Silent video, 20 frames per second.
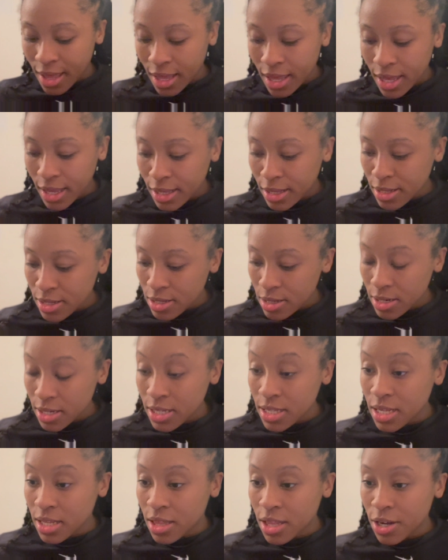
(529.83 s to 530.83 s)
cake is gonna
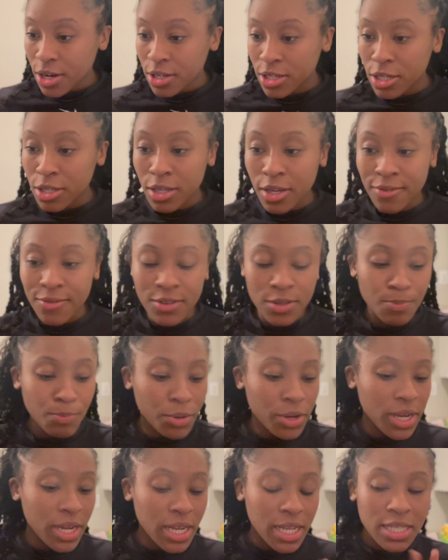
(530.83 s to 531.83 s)
sit there until the oven
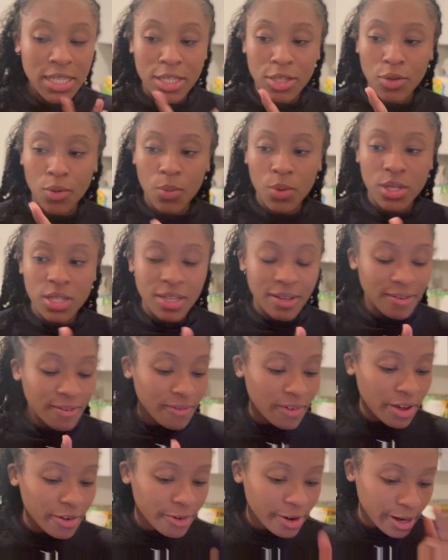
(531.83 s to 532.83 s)
preheats. It's on
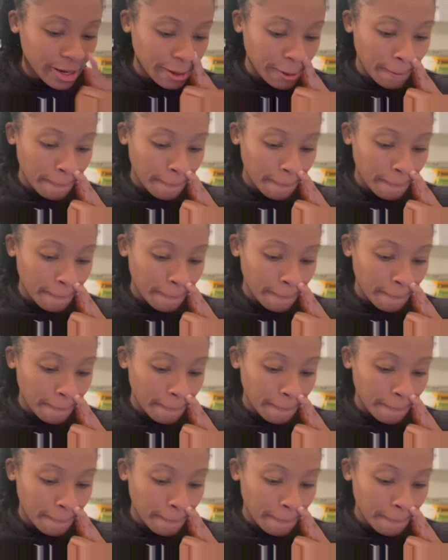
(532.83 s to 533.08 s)
175 right now.